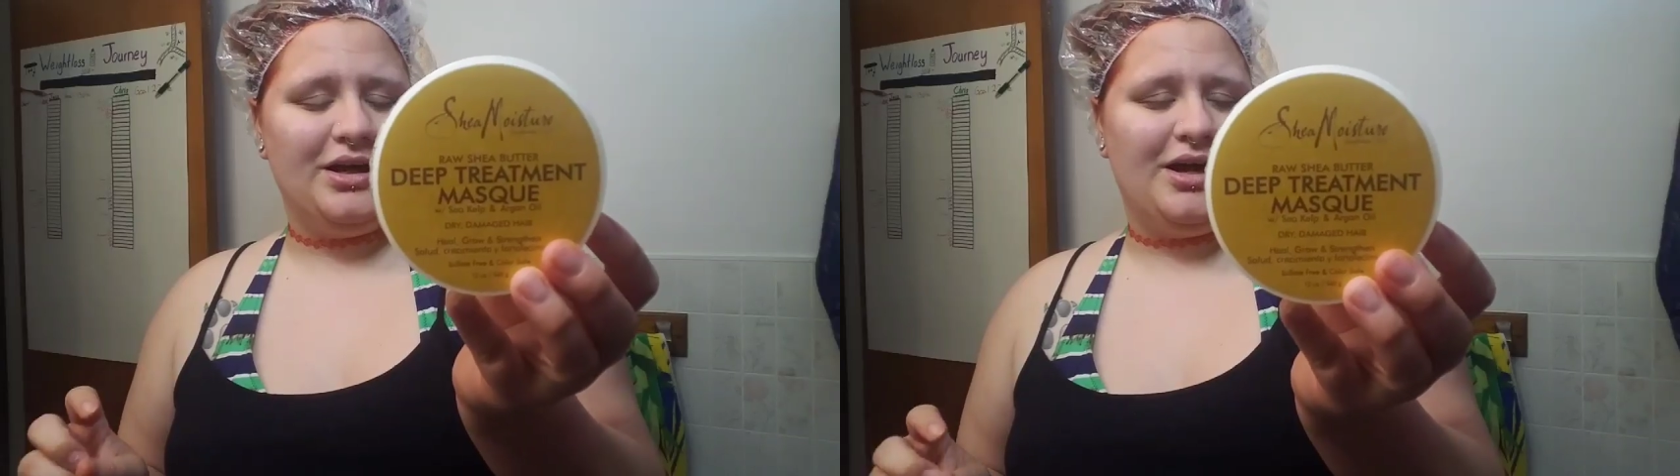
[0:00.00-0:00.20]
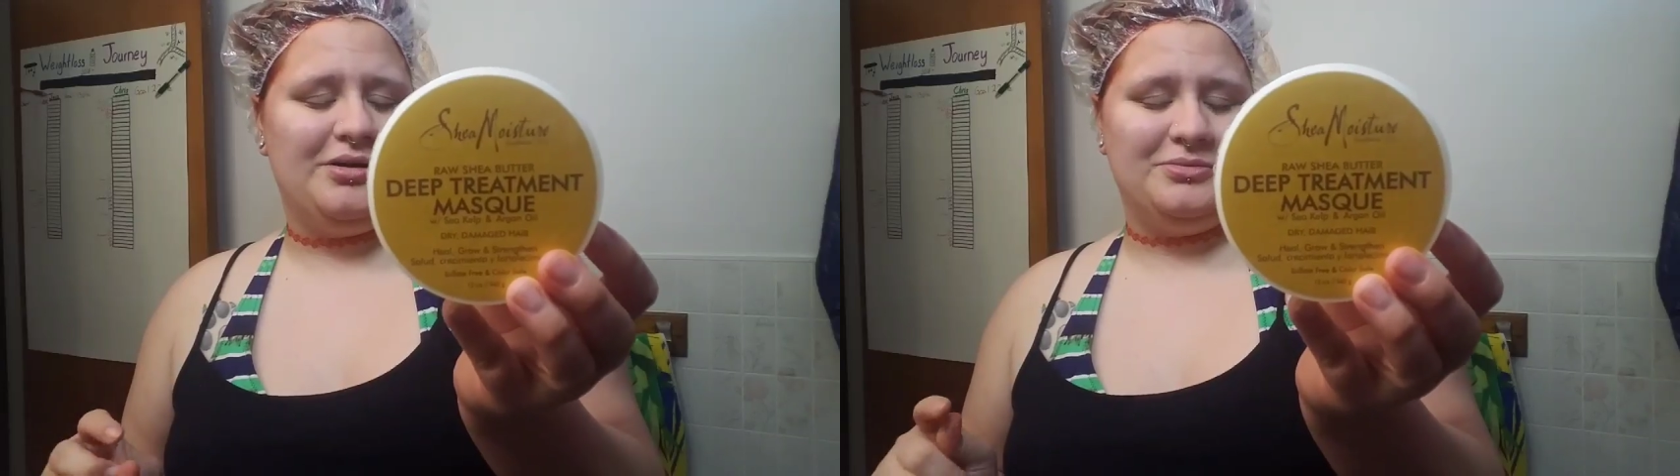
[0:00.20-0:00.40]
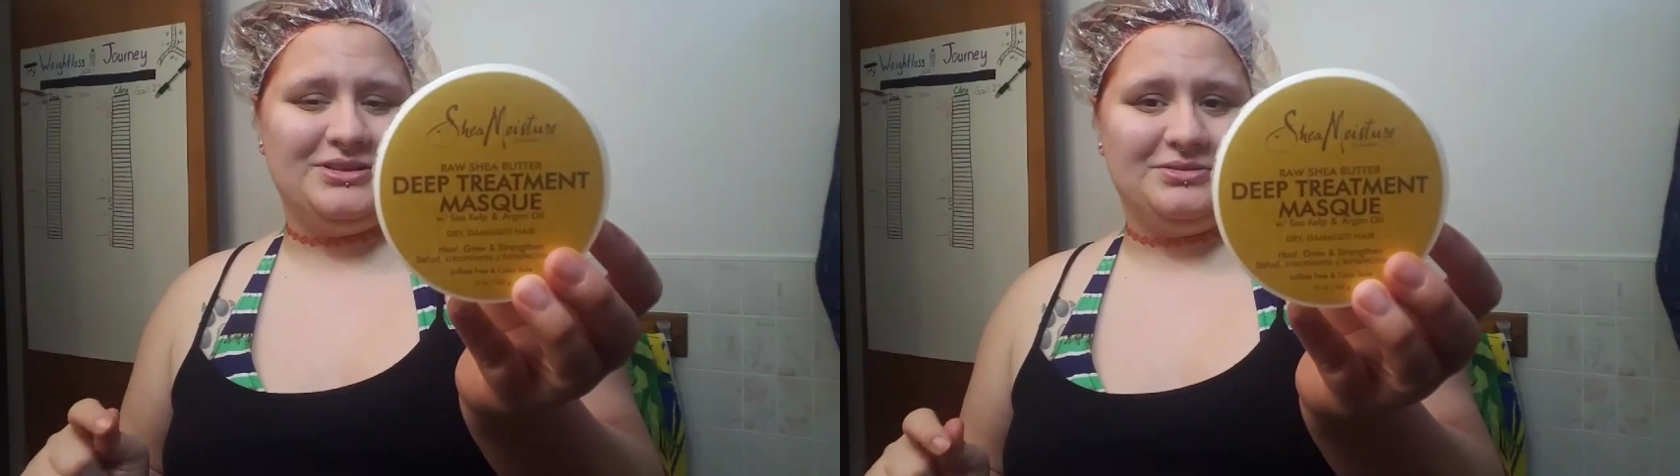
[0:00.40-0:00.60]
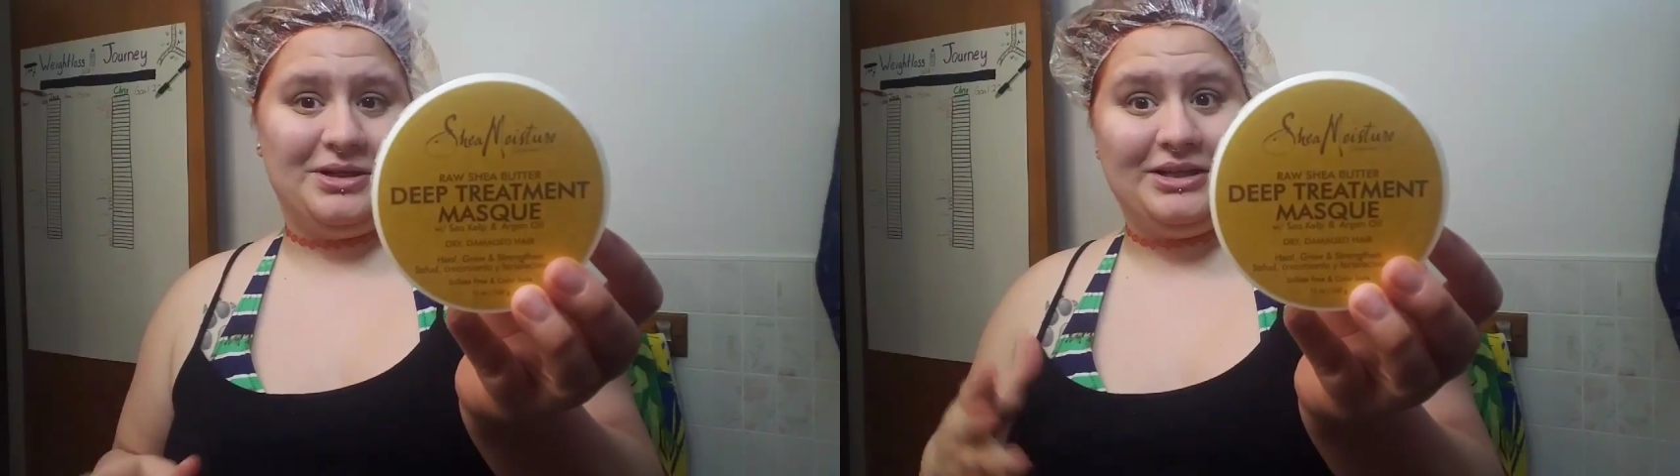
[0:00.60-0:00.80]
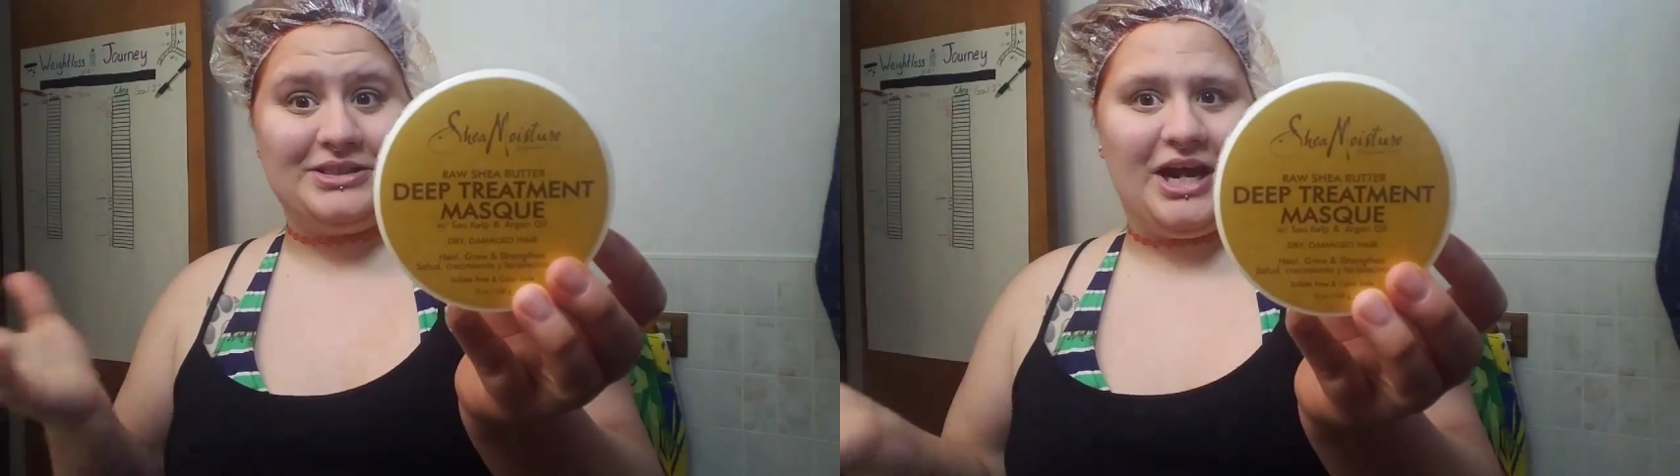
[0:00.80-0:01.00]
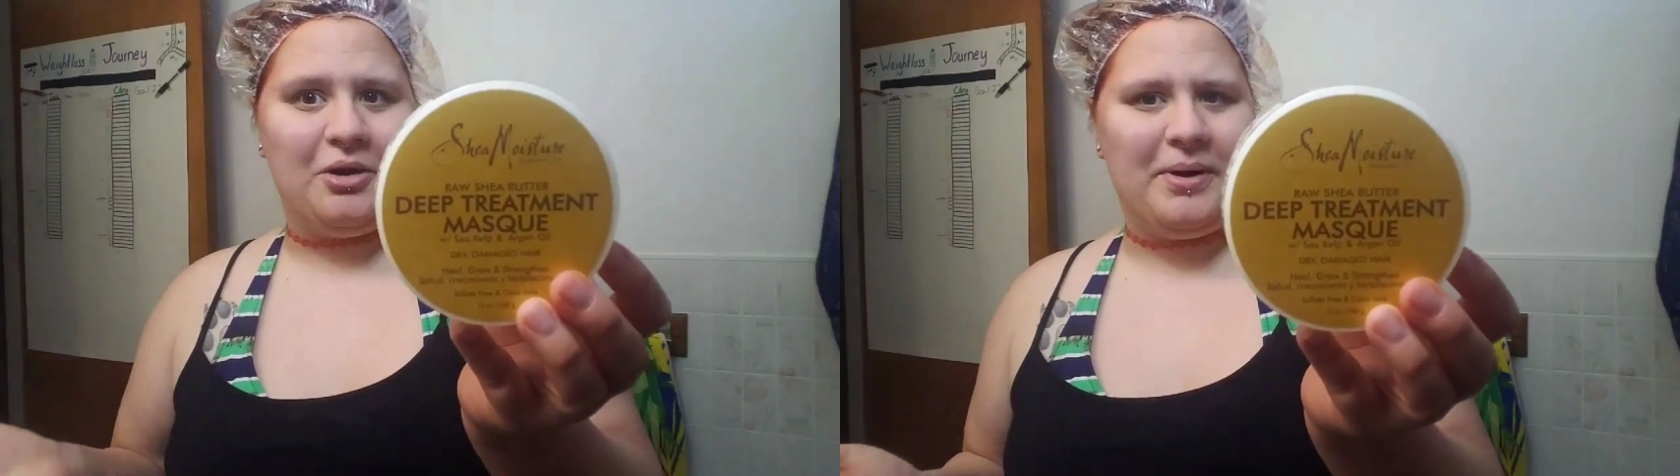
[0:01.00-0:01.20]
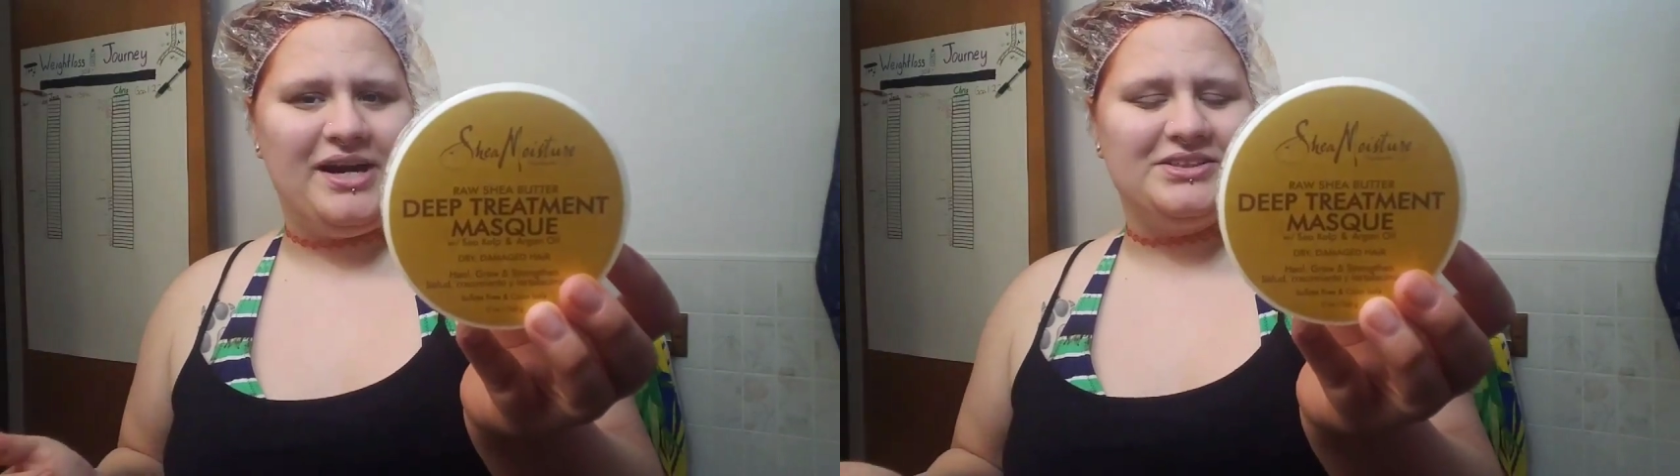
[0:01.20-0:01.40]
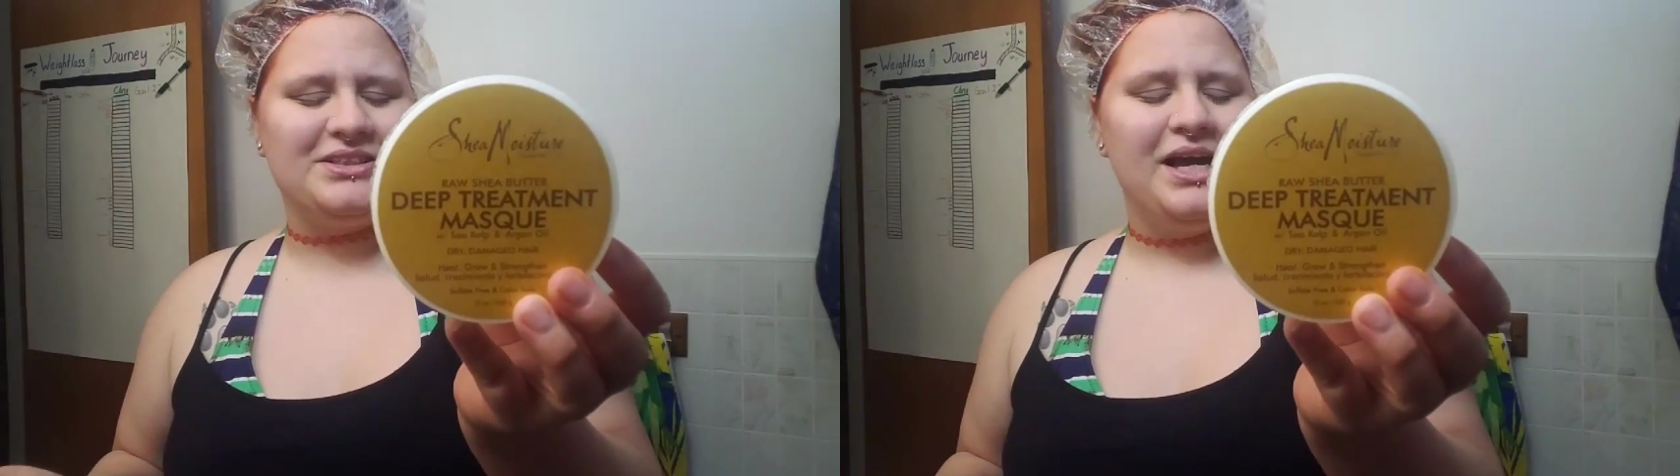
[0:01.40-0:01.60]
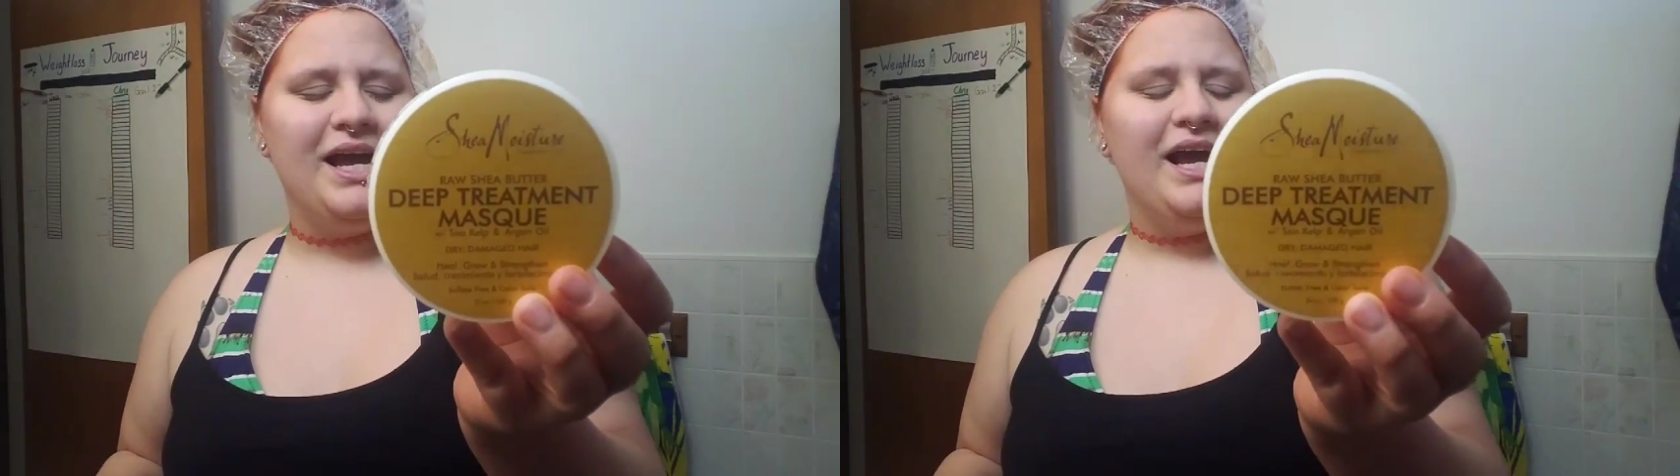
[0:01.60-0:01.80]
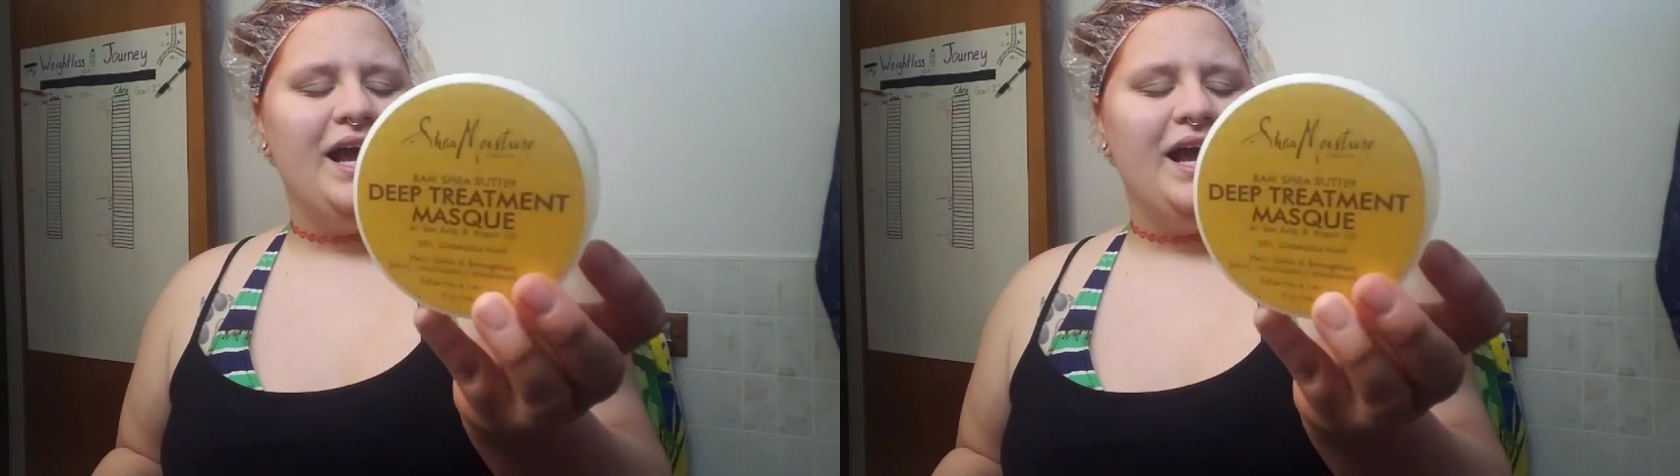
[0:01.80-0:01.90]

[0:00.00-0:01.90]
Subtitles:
It's a hair mask.